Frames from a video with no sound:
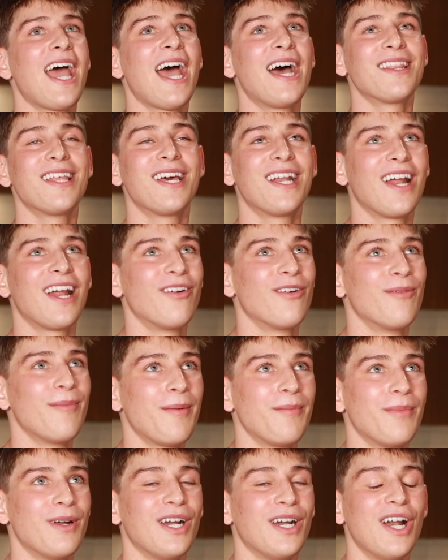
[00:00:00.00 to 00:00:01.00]
And then I
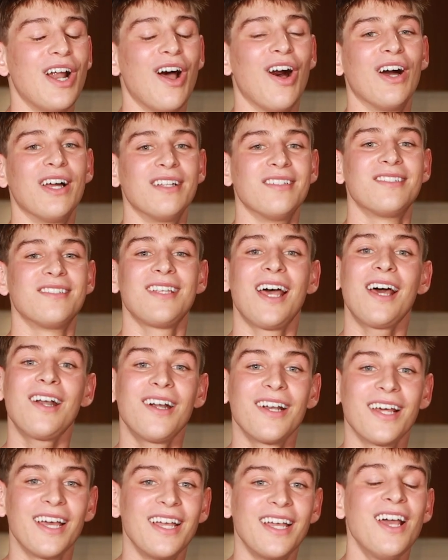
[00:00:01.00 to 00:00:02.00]
remember on
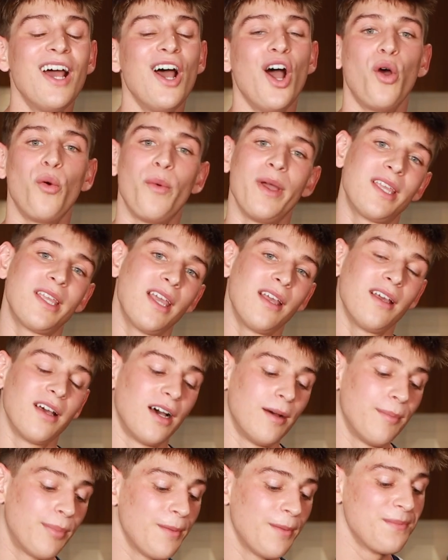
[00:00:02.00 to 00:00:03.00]
Saturday waking
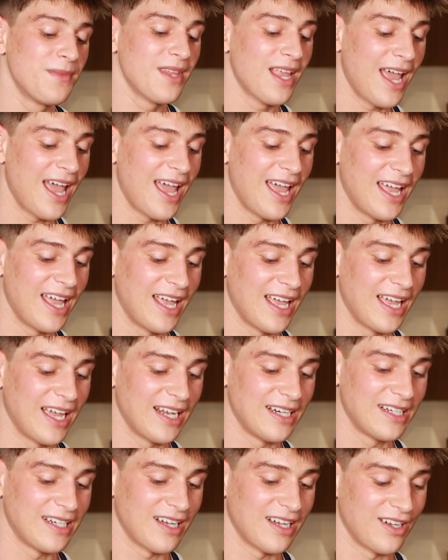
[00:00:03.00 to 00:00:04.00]
up
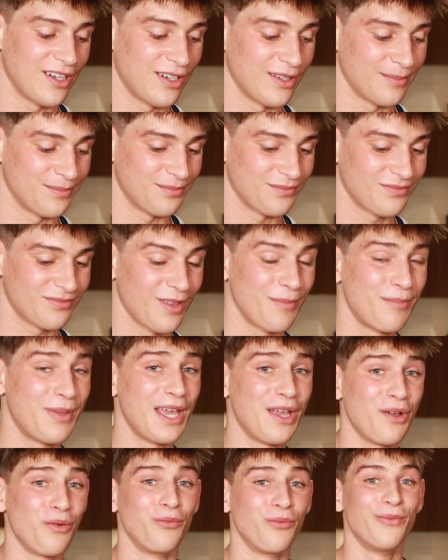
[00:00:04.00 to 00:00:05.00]
and
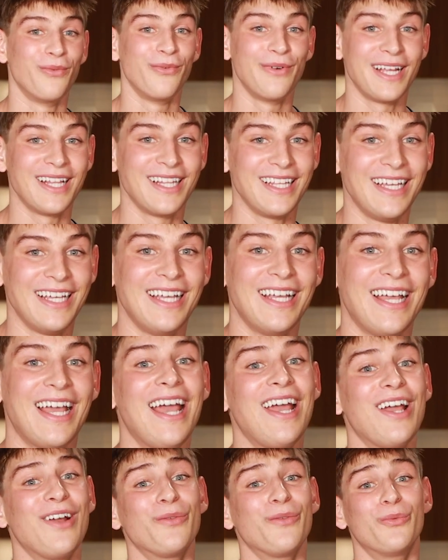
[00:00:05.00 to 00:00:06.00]
being really,
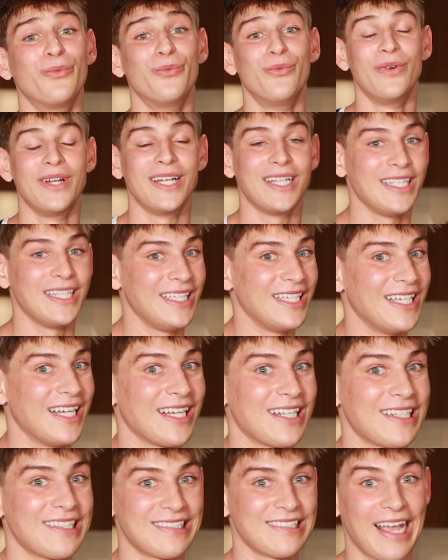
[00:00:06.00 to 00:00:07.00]
really
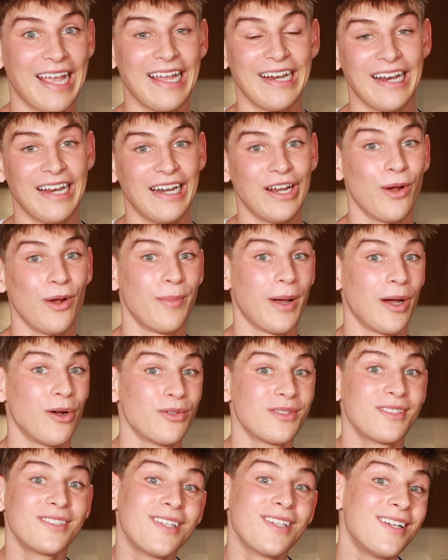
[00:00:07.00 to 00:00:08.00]
excited
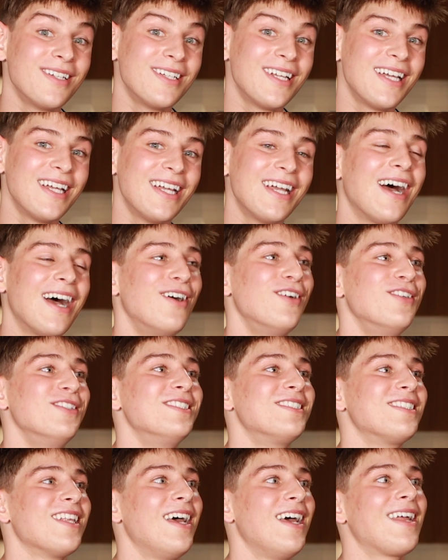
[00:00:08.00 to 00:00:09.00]
about Sunday. I
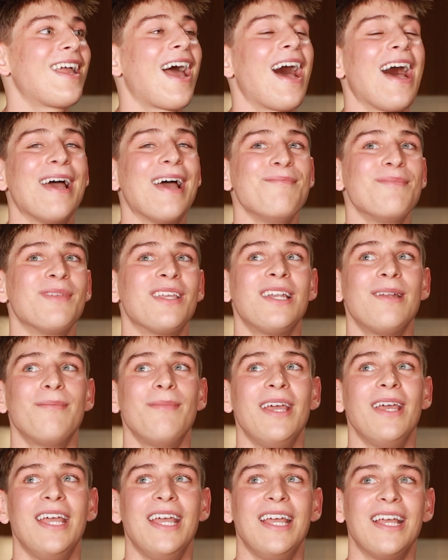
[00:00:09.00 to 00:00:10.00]
was like, I'm gonna
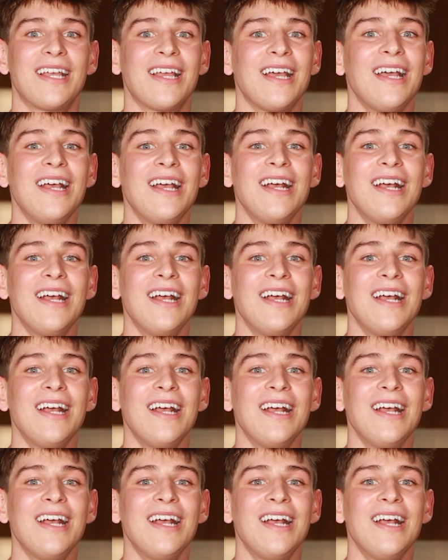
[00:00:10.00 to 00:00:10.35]
make